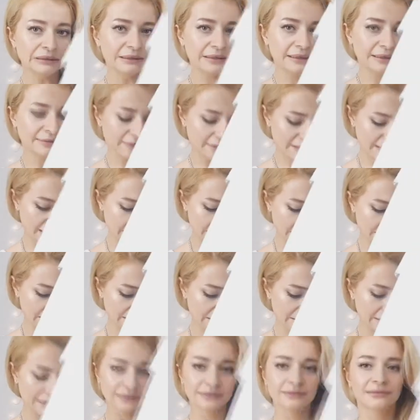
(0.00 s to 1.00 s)
everything
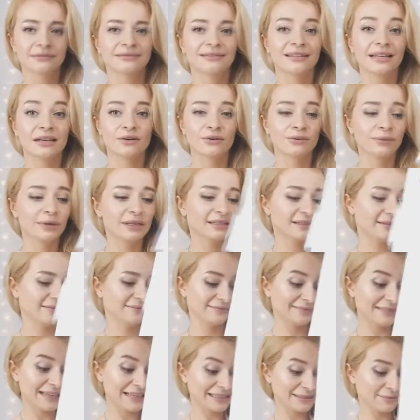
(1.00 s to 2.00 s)
like always,
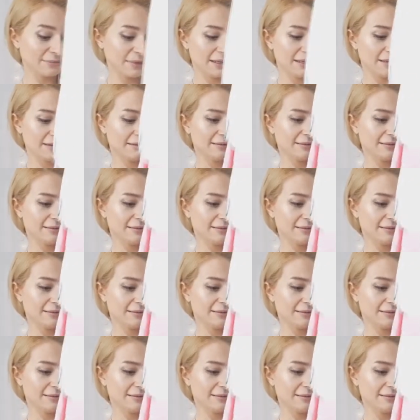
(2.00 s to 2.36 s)
that's me.